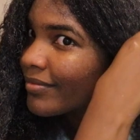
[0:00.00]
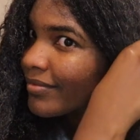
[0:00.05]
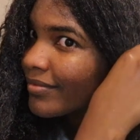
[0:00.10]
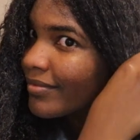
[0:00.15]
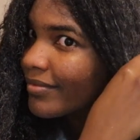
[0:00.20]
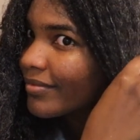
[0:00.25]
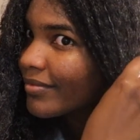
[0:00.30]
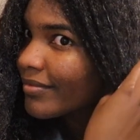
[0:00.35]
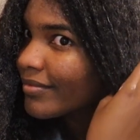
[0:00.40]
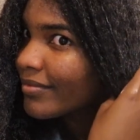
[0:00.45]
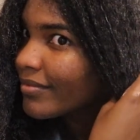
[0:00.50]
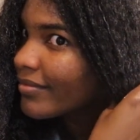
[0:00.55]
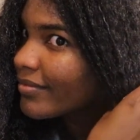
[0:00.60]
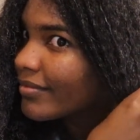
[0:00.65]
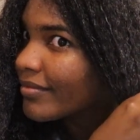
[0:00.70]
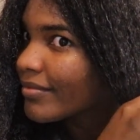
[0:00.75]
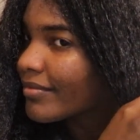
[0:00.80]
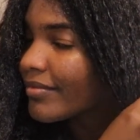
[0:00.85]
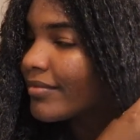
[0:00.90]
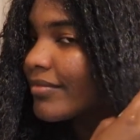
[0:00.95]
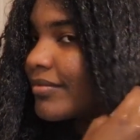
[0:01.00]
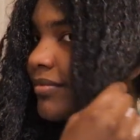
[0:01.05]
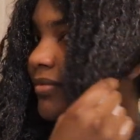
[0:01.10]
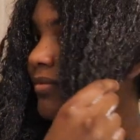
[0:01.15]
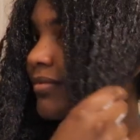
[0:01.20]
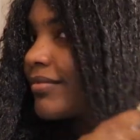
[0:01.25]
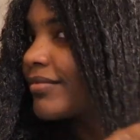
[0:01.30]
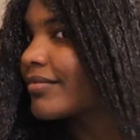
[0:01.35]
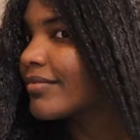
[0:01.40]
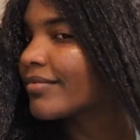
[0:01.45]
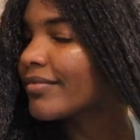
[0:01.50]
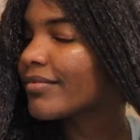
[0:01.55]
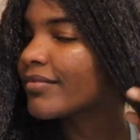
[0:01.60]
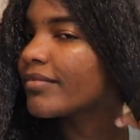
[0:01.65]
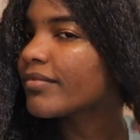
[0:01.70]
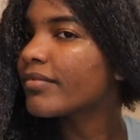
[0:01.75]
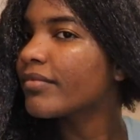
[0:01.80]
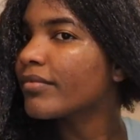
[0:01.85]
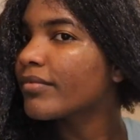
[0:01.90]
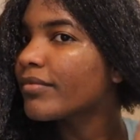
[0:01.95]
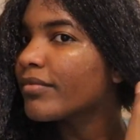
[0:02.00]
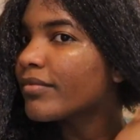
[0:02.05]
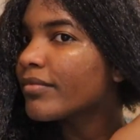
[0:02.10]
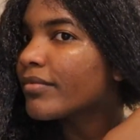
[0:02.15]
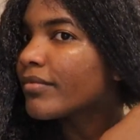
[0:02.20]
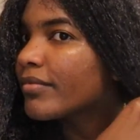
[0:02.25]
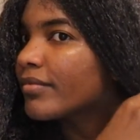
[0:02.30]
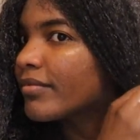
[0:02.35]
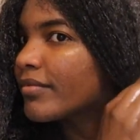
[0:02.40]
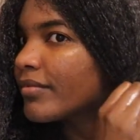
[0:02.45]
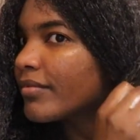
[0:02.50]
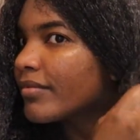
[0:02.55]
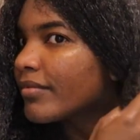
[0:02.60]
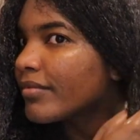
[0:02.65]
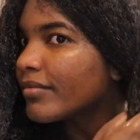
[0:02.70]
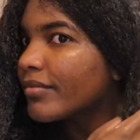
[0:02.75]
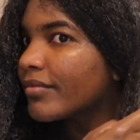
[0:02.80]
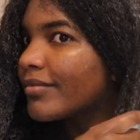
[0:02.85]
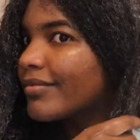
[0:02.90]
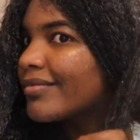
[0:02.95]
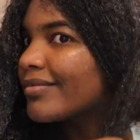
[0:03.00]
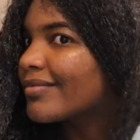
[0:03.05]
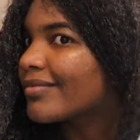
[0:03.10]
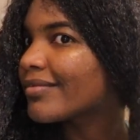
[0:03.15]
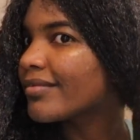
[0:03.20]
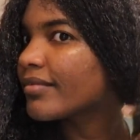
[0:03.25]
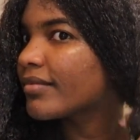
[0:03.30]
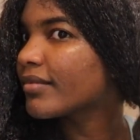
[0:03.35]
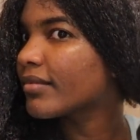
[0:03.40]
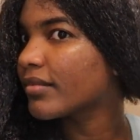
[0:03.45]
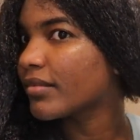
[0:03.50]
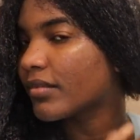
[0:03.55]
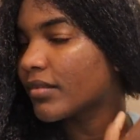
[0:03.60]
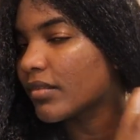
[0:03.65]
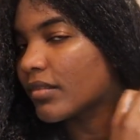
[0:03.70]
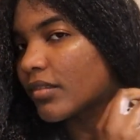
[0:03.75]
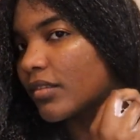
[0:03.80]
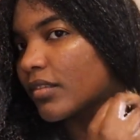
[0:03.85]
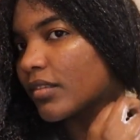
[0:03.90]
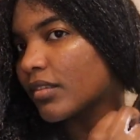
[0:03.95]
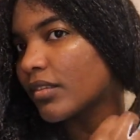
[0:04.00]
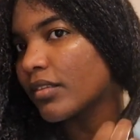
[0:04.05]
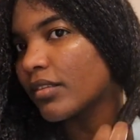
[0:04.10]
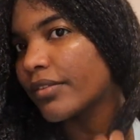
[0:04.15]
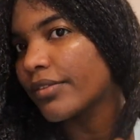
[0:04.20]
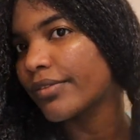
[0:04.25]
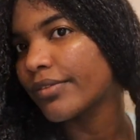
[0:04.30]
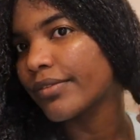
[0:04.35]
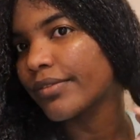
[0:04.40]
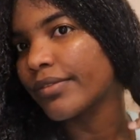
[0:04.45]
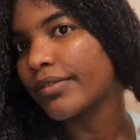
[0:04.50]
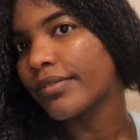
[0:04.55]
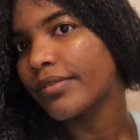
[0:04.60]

(no one is talking)